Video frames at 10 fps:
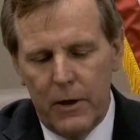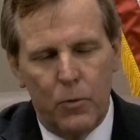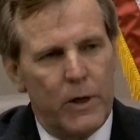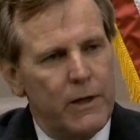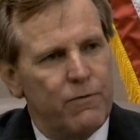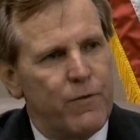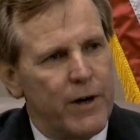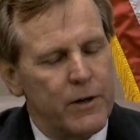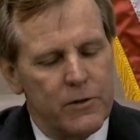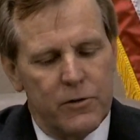We need
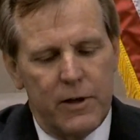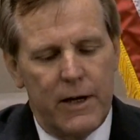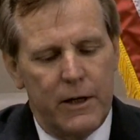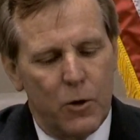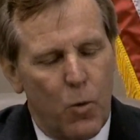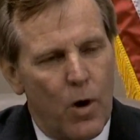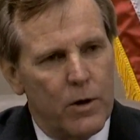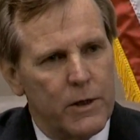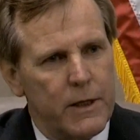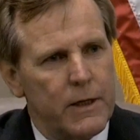fairness and
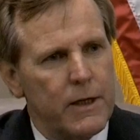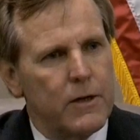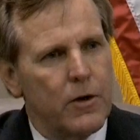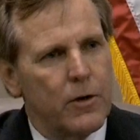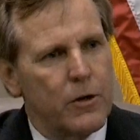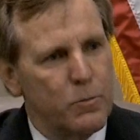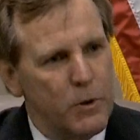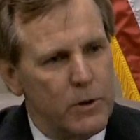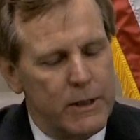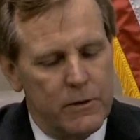equality in our
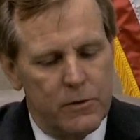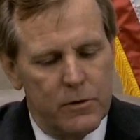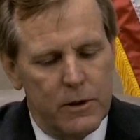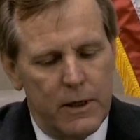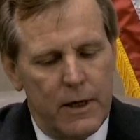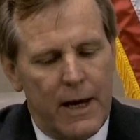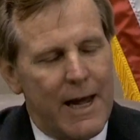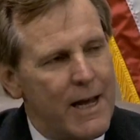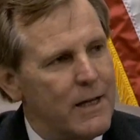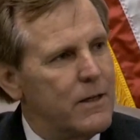communities
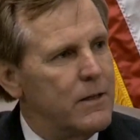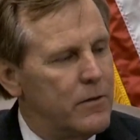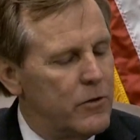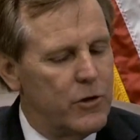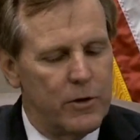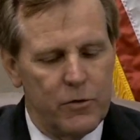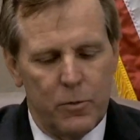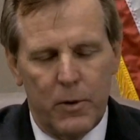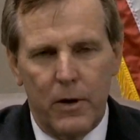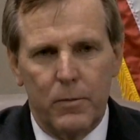and in the Sheriff's
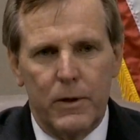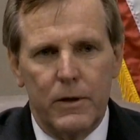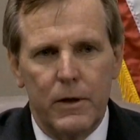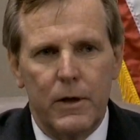Department.